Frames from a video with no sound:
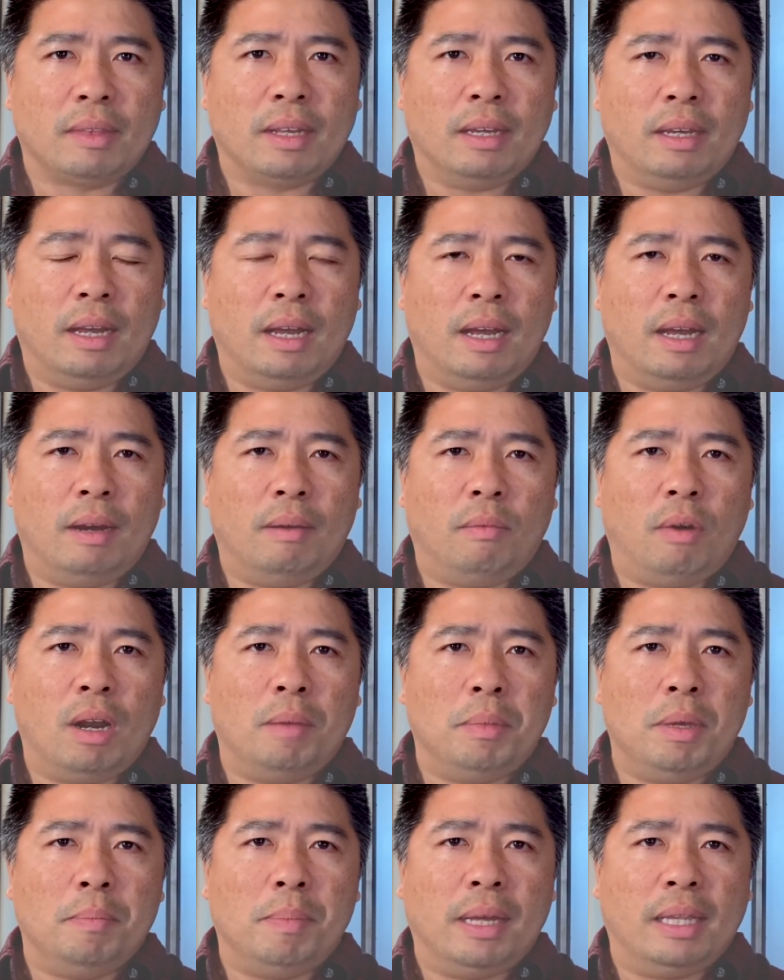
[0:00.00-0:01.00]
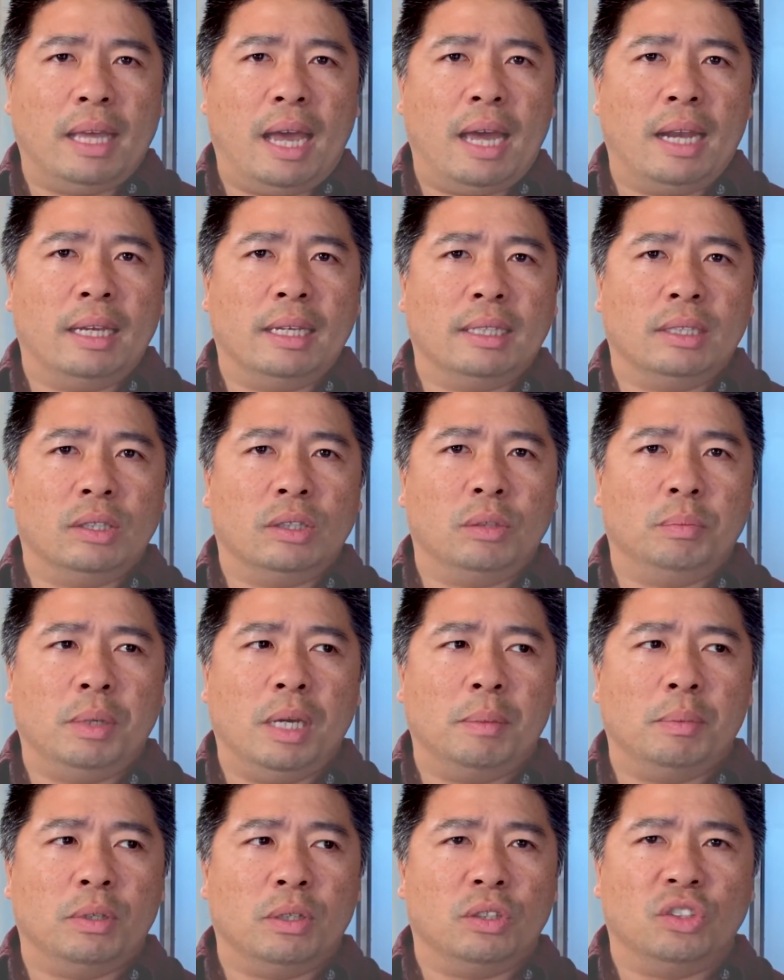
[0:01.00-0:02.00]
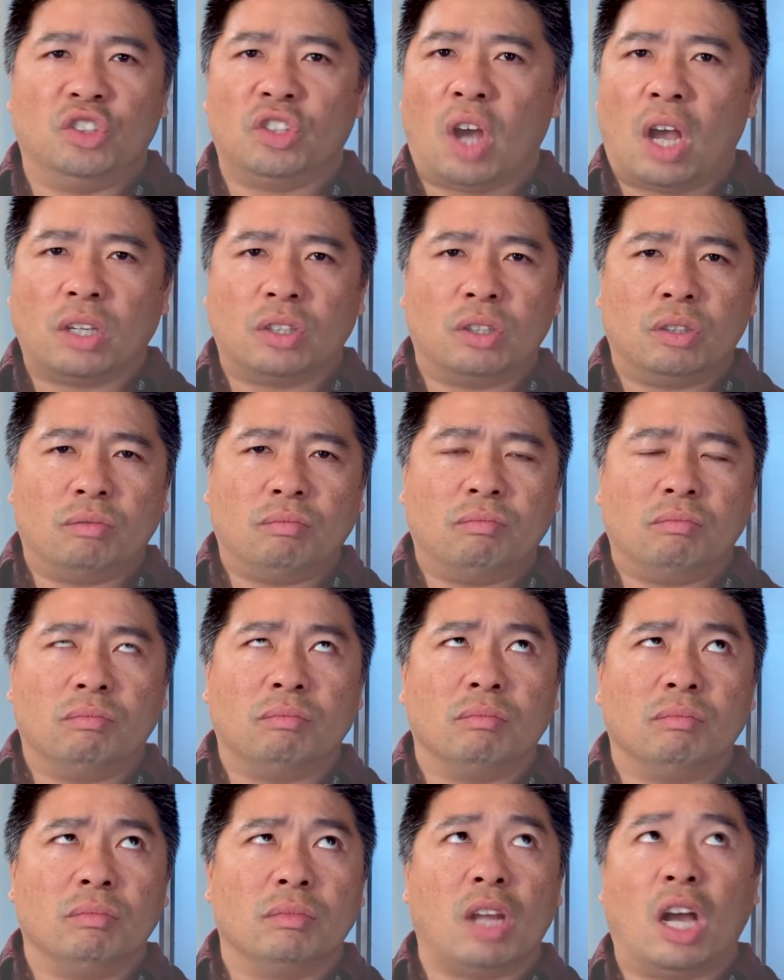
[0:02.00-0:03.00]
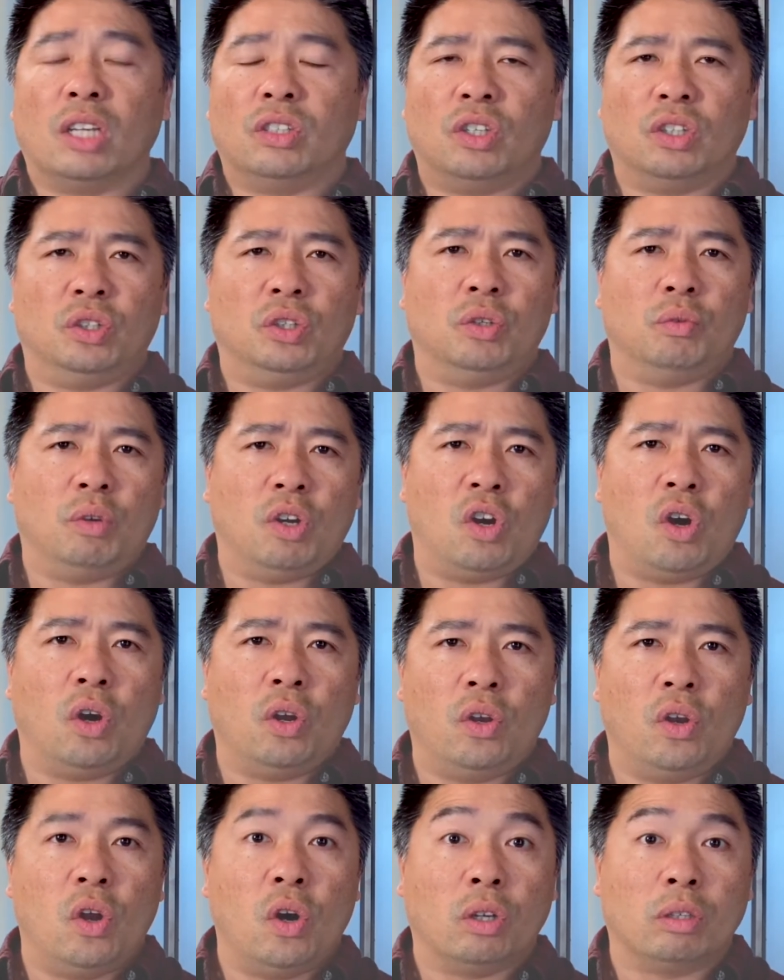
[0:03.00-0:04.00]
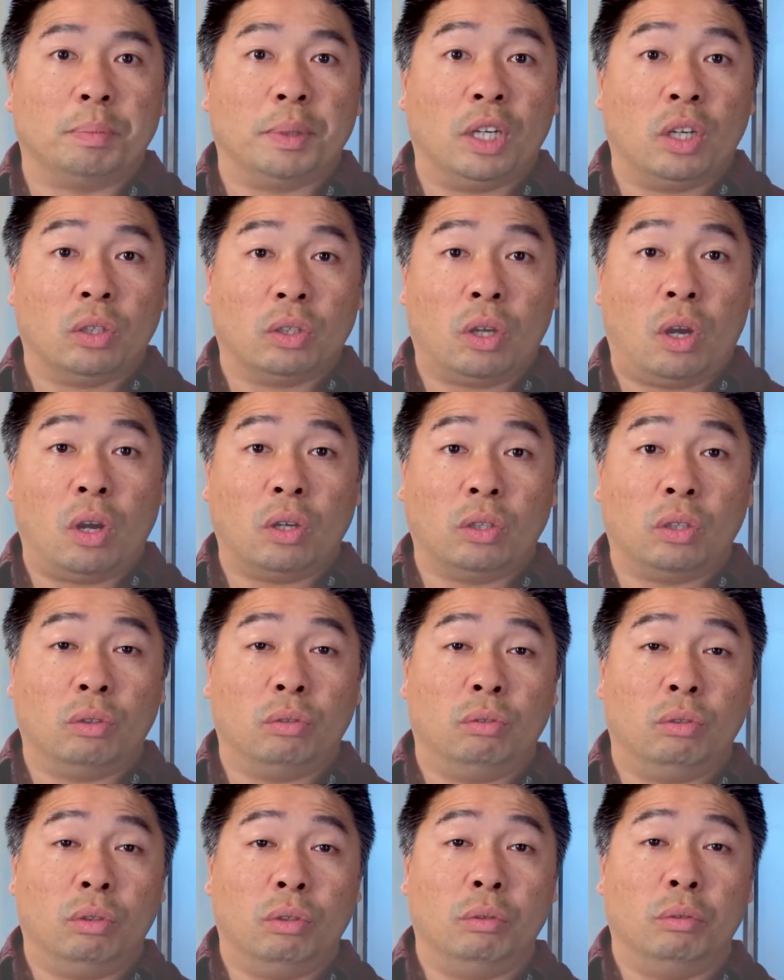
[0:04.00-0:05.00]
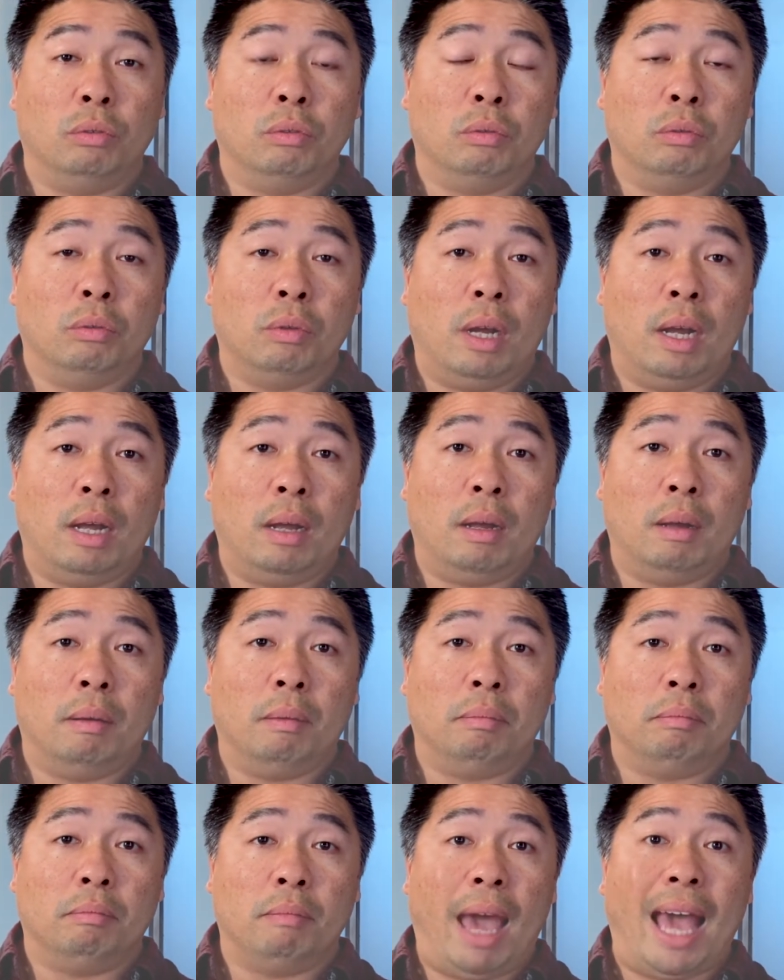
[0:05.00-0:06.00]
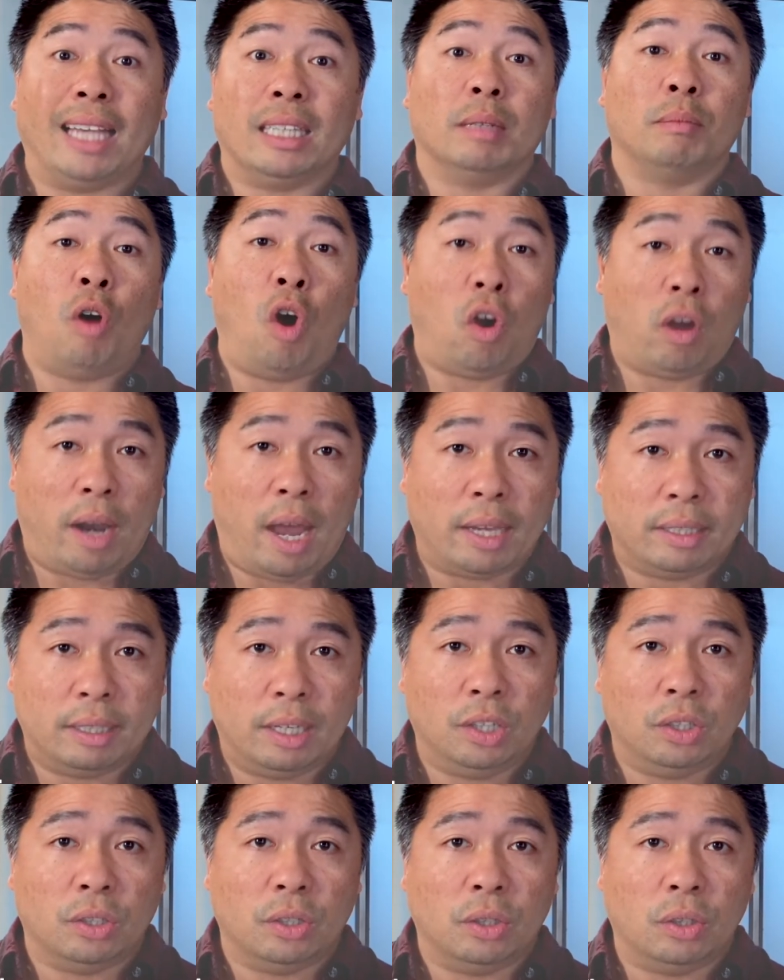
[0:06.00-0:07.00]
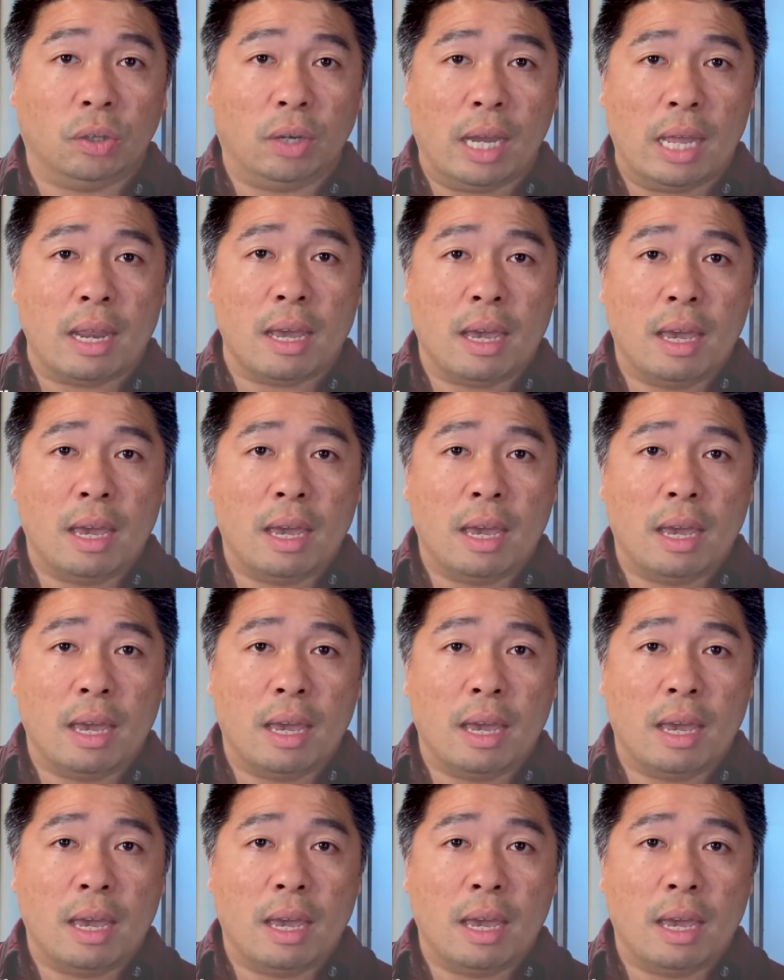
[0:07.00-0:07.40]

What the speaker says: What I mean by that is to be able to just not just to record notes, but also to add some organization to it.